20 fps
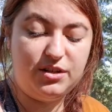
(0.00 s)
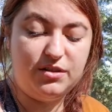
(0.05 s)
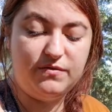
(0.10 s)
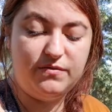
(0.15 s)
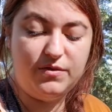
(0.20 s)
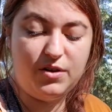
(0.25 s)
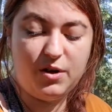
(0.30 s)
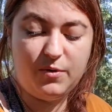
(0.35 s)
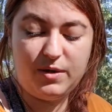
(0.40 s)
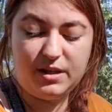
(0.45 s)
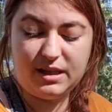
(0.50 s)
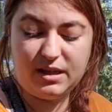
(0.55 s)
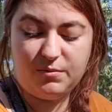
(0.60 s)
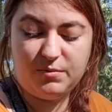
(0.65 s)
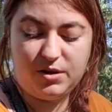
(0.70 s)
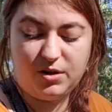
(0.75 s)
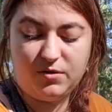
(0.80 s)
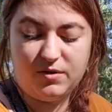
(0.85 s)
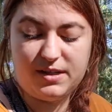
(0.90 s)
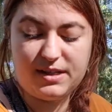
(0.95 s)
of knowing that we're
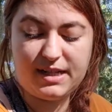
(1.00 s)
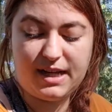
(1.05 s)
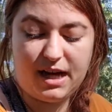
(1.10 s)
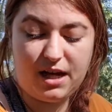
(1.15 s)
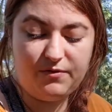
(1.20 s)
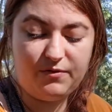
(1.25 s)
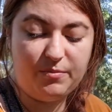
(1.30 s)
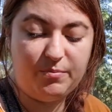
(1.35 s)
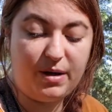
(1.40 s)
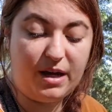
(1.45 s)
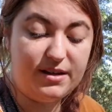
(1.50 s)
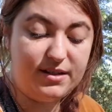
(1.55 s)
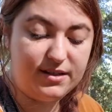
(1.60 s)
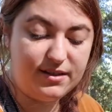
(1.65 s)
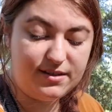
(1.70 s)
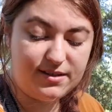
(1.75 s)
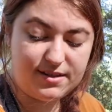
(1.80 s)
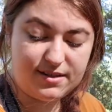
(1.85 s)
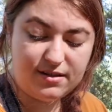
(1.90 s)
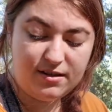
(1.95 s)
going to have
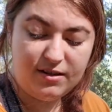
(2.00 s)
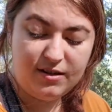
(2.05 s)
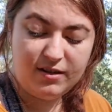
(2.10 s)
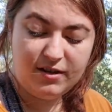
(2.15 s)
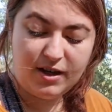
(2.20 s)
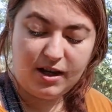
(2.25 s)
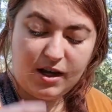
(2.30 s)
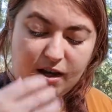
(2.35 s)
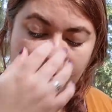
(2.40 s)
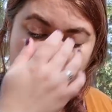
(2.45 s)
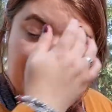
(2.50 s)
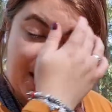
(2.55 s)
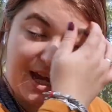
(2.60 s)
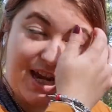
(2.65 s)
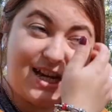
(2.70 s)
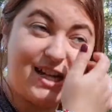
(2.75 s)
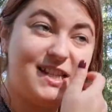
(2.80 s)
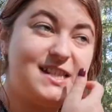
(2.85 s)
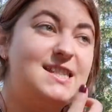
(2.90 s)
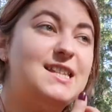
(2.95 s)
abundance,
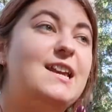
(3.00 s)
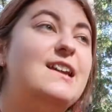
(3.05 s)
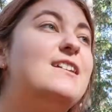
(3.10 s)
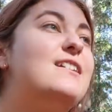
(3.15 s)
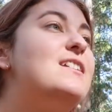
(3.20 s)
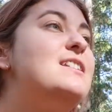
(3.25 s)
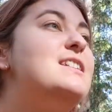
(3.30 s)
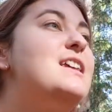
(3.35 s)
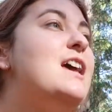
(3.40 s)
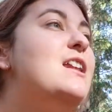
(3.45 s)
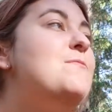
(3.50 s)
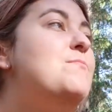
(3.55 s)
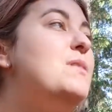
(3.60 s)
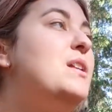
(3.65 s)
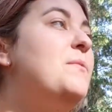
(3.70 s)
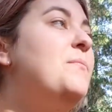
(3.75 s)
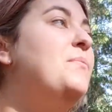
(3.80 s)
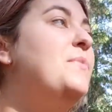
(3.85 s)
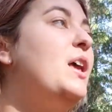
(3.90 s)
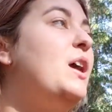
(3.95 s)
peace, and
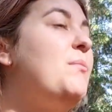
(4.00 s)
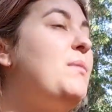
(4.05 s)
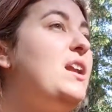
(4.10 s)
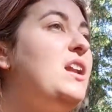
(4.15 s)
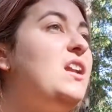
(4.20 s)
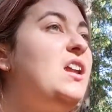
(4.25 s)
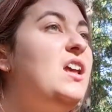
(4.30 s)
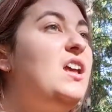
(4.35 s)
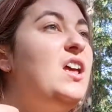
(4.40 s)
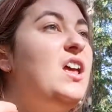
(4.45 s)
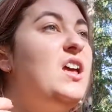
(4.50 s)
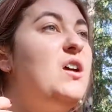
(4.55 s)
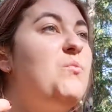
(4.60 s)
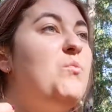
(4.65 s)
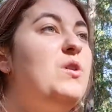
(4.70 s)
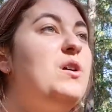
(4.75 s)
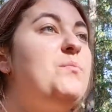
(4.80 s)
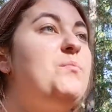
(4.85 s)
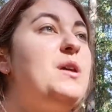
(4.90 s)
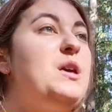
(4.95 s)
contentment. I mean,
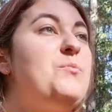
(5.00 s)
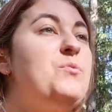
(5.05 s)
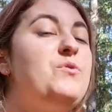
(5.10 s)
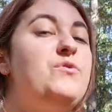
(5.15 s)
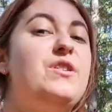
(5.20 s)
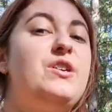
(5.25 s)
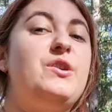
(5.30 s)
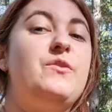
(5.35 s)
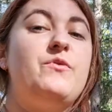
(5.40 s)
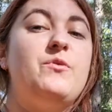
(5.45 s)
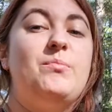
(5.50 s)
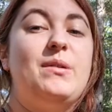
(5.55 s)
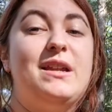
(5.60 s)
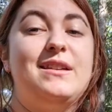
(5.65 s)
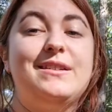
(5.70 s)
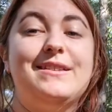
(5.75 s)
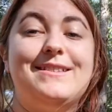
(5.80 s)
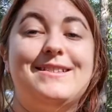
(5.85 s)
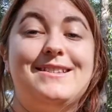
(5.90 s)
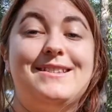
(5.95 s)
what people think of
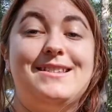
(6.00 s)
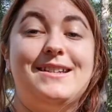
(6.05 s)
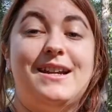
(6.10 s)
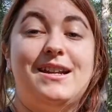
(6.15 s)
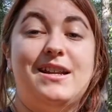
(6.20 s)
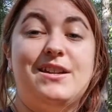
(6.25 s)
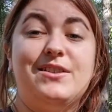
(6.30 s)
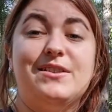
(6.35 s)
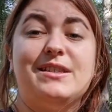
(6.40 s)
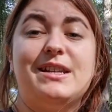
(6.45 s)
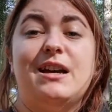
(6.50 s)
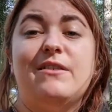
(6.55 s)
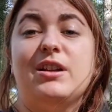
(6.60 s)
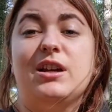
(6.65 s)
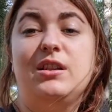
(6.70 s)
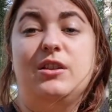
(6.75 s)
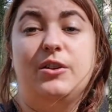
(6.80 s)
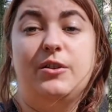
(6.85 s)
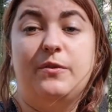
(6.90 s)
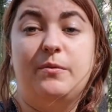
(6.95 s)
abundance this day and age is having a
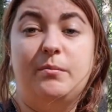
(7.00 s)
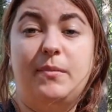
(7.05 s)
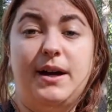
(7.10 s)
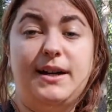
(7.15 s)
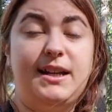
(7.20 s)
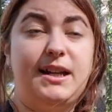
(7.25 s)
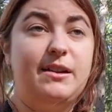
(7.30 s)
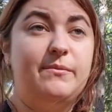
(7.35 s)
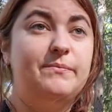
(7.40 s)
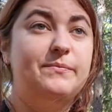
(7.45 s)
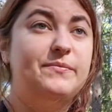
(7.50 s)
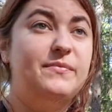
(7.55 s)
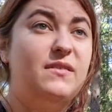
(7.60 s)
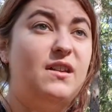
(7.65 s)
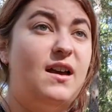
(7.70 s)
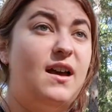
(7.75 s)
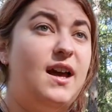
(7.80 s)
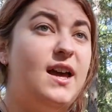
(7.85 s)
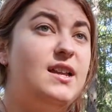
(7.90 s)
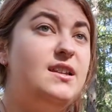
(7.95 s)
lot of money
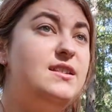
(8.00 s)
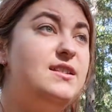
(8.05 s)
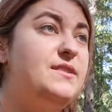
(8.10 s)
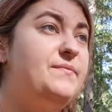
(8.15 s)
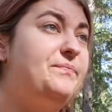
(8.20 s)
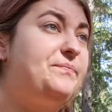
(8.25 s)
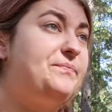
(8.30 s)
and,